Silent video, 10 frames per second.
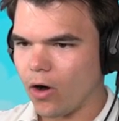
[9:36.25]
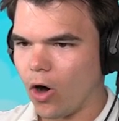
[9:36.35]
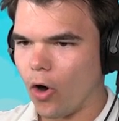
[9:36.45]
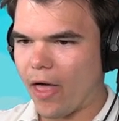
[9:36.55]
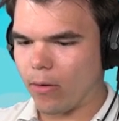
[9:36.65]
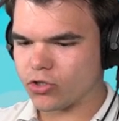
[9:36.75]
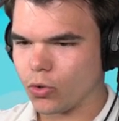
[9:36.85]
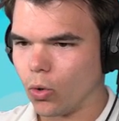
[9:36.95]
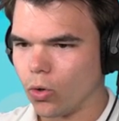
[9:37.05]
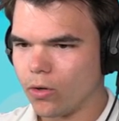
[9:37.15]
Oh, that was
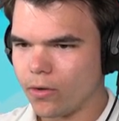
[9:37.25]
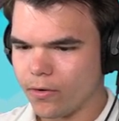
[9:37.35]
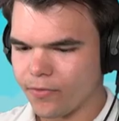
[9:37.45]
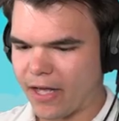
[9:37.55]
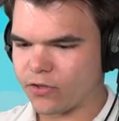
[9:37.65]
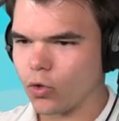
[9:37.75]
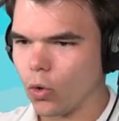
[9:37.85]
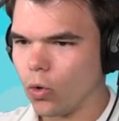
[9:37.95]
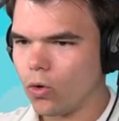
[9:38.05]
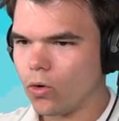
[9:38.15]
cool. That's
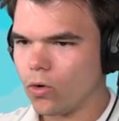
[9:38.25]
cool.